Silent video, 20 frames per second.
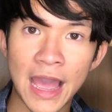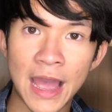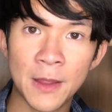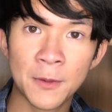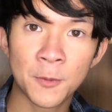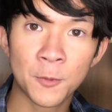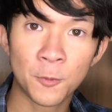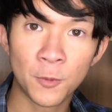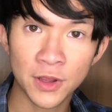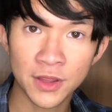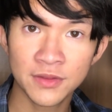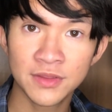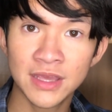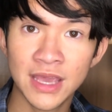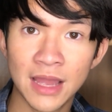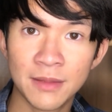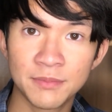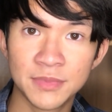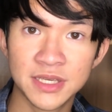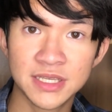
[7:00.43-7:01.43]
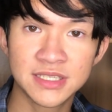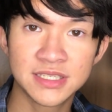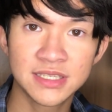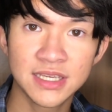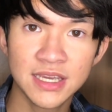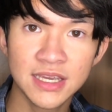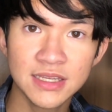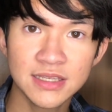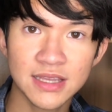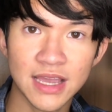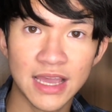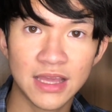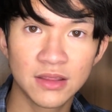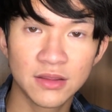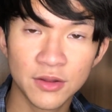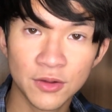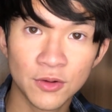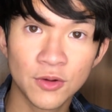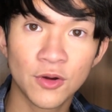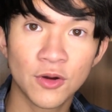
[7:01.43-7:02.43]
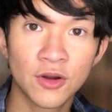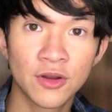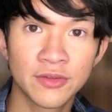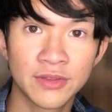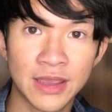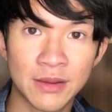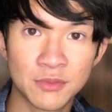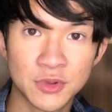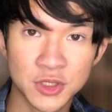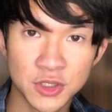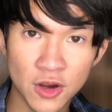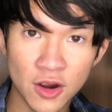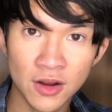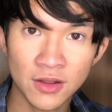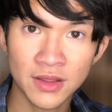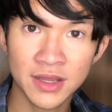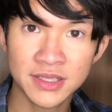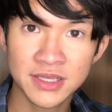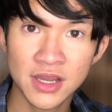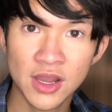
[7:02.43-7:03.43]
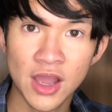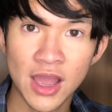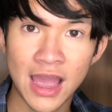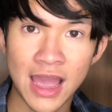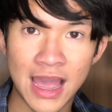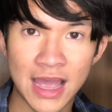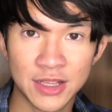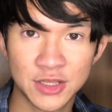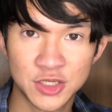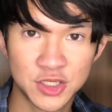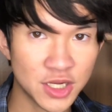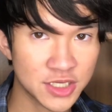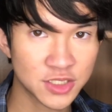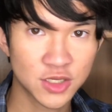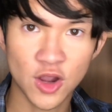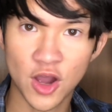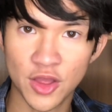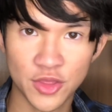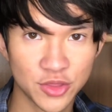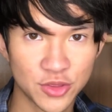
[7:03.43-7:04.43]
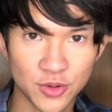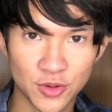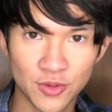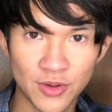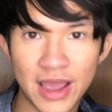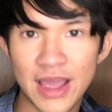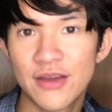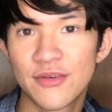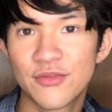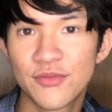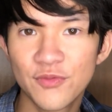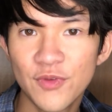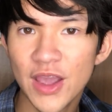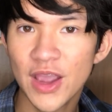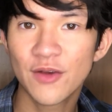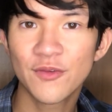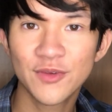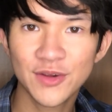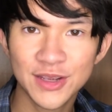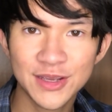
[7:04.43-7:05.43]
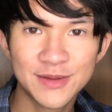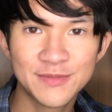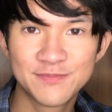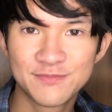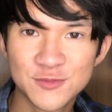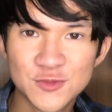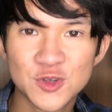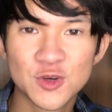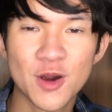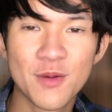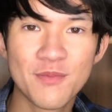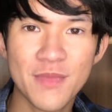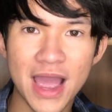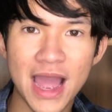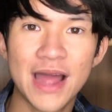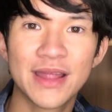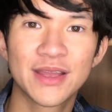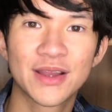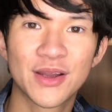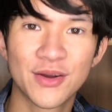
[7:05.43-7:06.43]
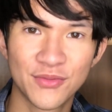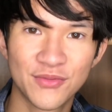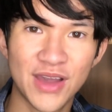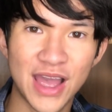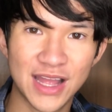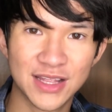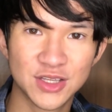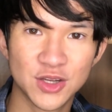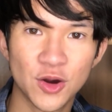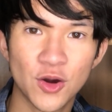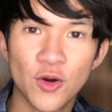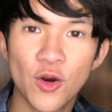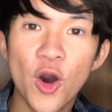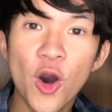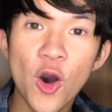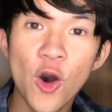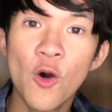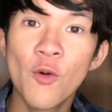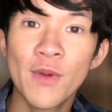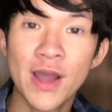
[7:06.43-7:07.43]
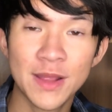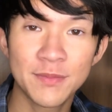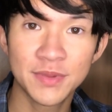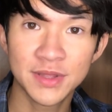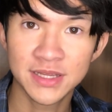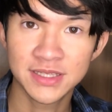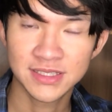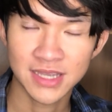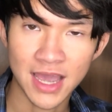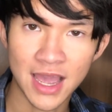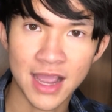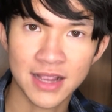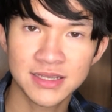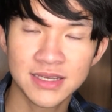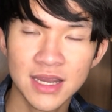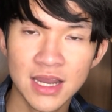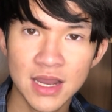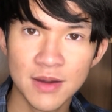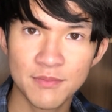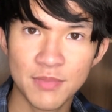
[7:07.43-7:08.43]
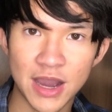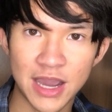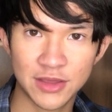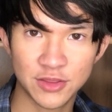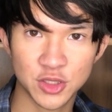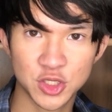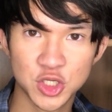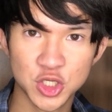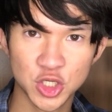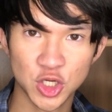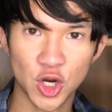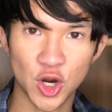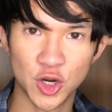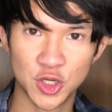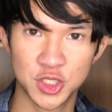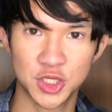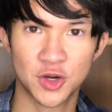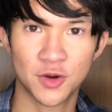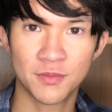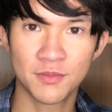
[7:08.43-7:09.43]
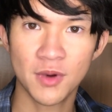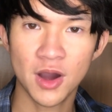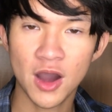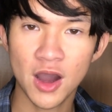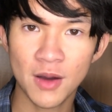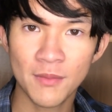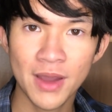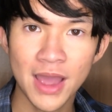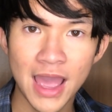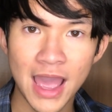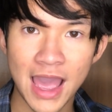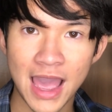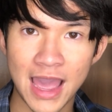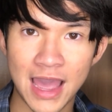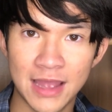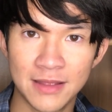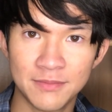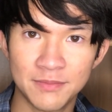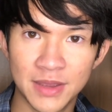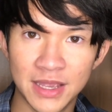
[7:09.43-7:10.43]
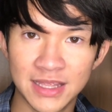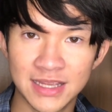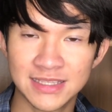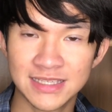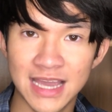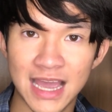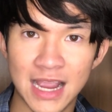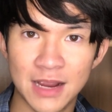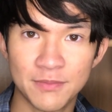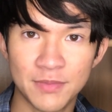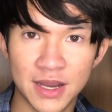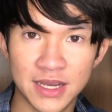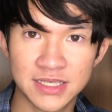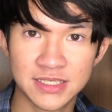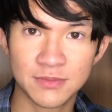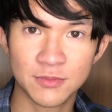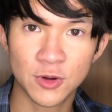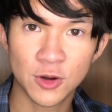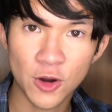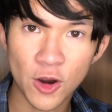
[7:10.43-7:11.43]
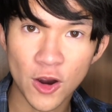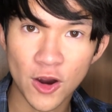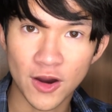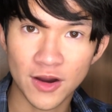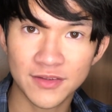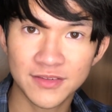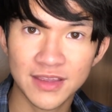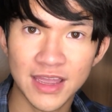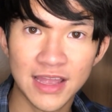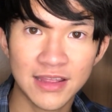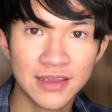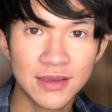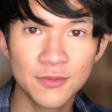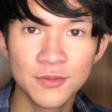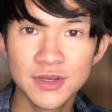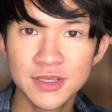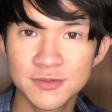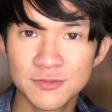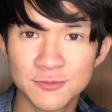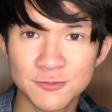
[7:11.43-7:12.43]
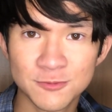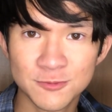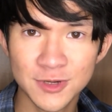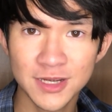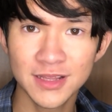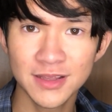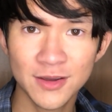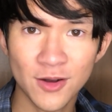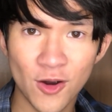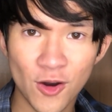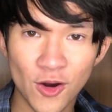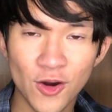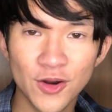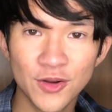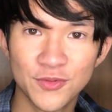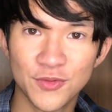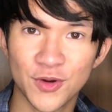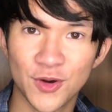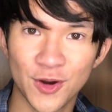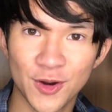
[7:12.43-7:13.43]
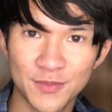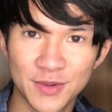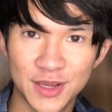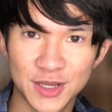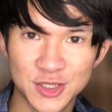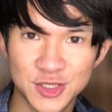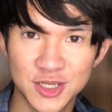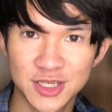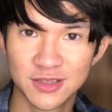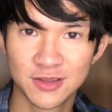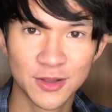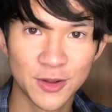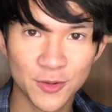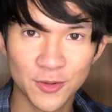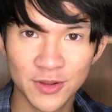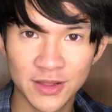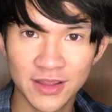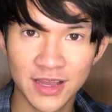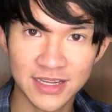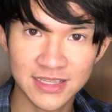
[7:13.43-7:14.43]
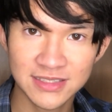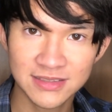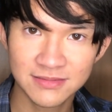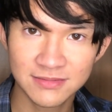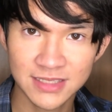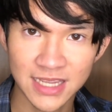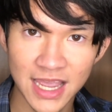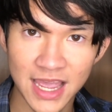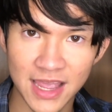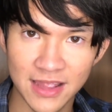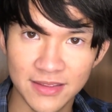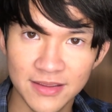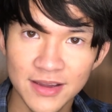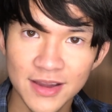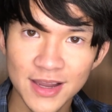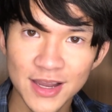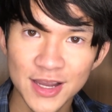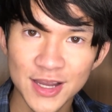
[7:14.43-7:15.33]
and one of the NPCs, a little girl named Charlotte, had just gone through a very traumatic event. Her home had been attacked by the church, and her mom had been attacked by some guards. And it was really hard for her because she's literally like 10.